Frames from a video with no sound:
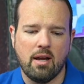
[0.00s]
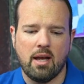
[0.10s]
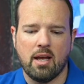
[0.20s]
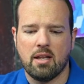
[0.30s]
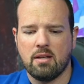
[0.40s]

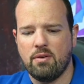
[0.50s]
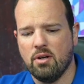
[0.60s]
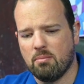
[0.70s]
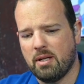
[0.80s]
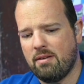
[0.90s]
And if
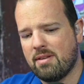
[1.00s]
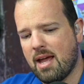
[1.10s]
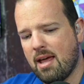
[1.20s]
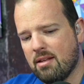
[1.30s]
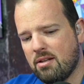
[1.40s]
you don't believe
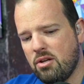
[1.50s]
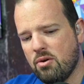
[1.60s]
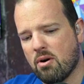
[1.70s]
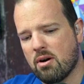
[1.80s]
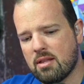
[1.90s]
that, then
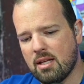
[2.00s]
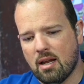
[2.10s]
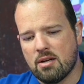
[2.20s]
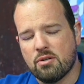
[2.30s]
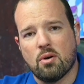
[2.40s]
you are a
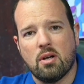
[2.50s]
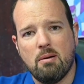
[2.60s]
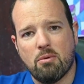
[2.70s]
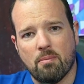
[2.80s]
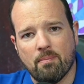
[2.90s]
theological
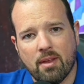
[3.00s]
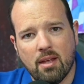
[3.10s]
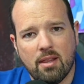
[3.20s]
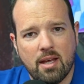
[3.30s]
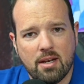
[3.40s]
liberal.
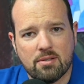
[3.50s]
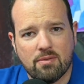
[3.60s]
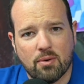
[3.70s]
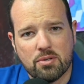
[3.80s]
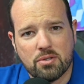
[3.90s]
That is
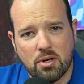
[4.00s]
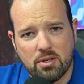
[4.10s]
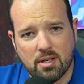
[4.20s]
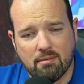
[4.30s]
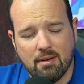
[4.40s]
for
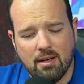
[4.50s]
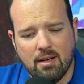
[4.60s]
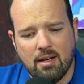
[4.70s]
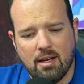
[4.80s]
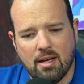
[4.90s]
certain.
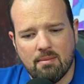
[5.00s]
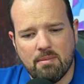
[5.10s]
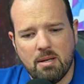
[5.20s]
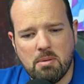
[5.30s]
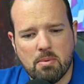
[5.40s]
And
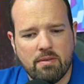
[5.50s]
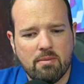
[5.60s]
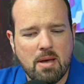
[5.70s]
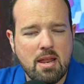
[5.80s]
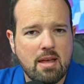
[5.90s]
many people have
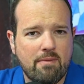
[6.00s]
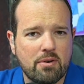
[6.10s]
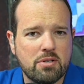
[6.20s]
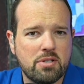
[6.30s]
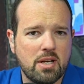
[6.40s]
debated that
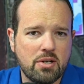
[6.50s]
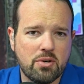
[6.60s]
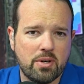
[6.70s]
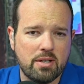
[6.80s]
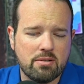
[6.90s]
for
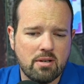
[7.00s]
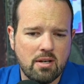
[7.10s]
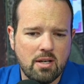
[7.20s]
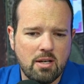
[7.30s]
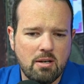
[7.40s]
centuries.
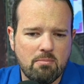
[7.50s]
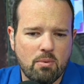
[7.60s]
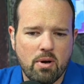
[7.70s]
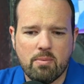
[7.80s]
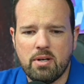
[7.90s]

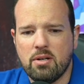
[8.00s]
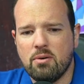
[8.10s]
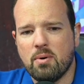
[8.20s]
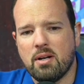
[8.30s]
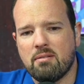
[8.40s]
But what do we
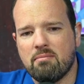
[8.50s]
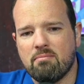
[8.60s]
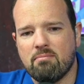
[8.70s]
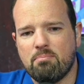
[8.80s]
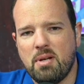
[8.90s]
do when
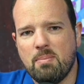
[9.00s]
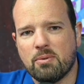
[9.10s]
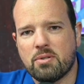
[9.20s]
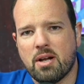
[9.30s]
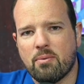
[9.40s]

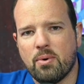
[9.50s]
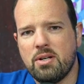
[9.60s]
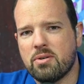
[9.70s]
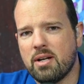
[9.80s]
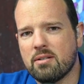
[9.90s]
people try to
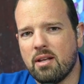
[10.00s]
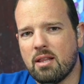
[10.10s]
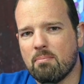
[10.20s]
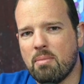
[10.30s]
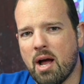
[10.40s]

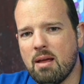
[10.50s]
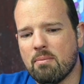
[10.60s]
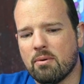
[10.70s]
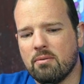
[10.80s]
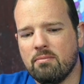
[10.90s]
retranslate the
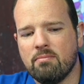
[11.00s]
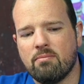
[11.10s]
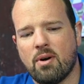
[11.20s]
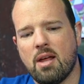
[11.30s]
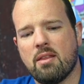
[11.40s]
Bible
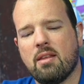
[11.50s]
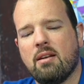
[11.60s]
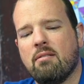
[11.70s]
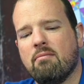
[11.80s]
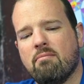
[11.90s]
rather
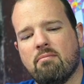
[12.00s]
than